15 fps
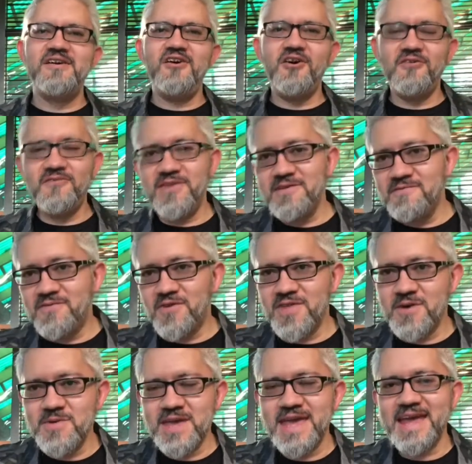of info
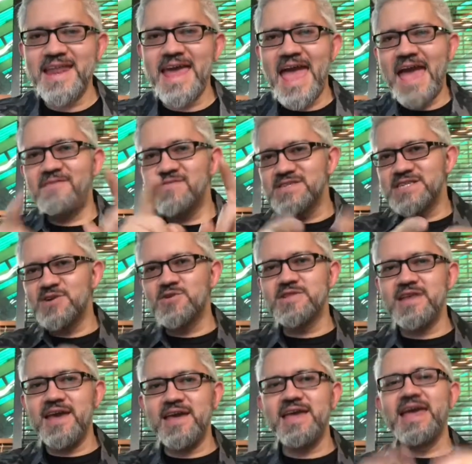that we get every single
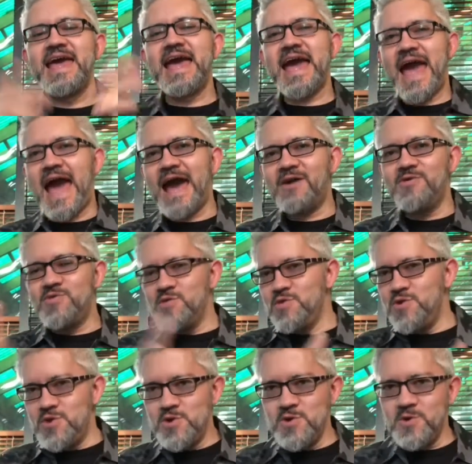day, how do
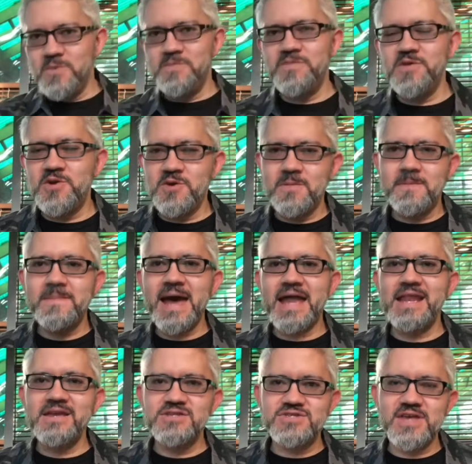you, you know,
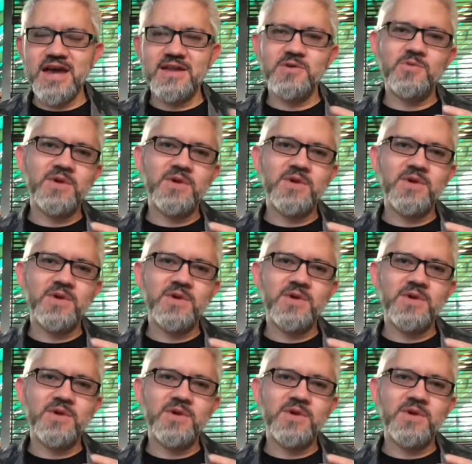manage that?